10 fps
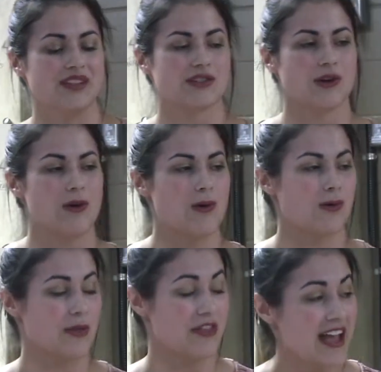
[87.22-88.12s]

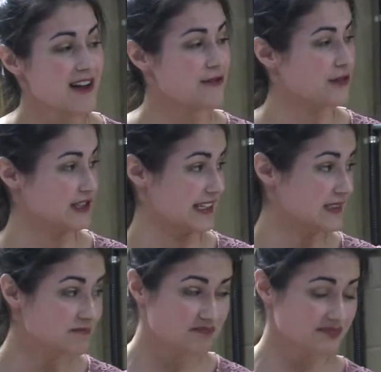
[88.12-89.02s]
So
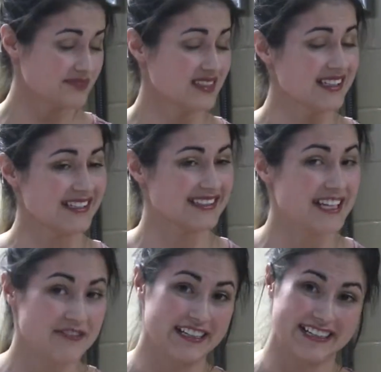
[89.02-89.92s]
thankfully,
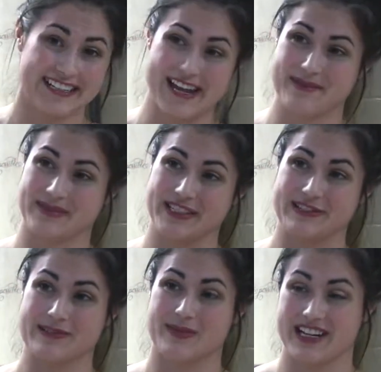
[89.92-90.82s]
Tiffany came
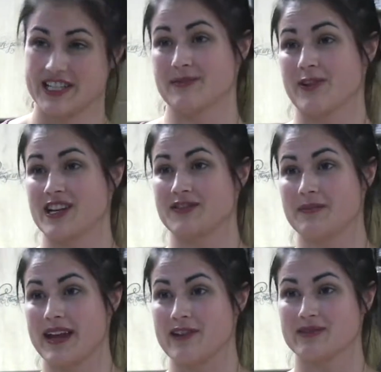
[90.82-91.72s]
to my gym,
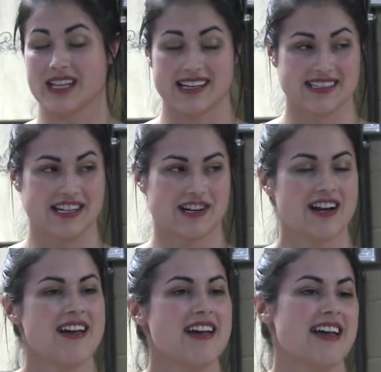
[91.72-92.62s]
CrossFit Pound, last year
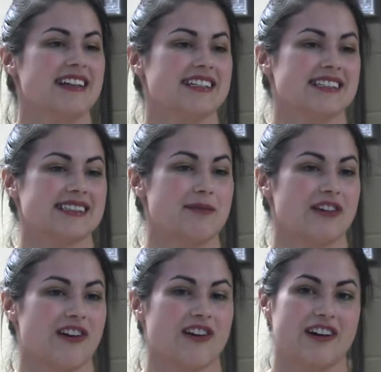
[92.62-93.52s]
and did a
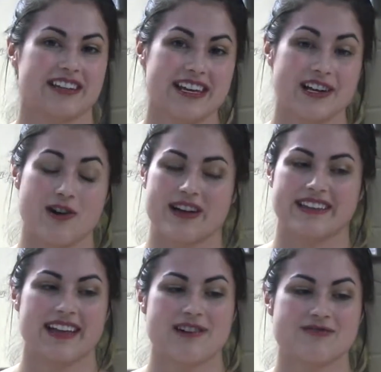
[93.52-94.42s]
seminar on keto,
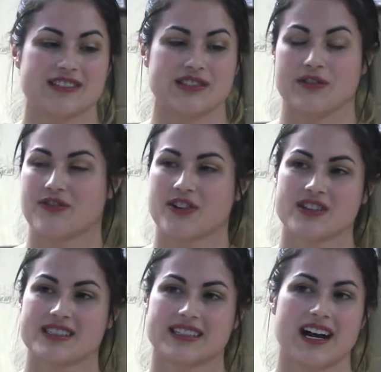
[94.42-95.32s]
and that was the
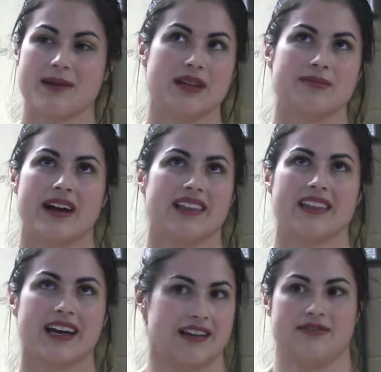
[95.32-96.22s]
first time in my
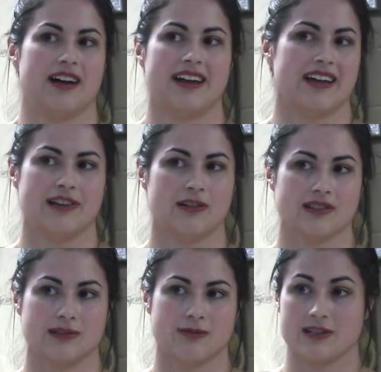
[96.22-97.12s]
life I had
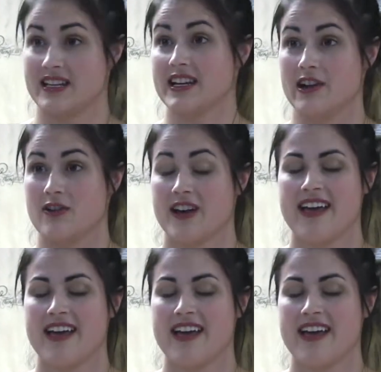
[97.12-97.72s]
heard the word keto.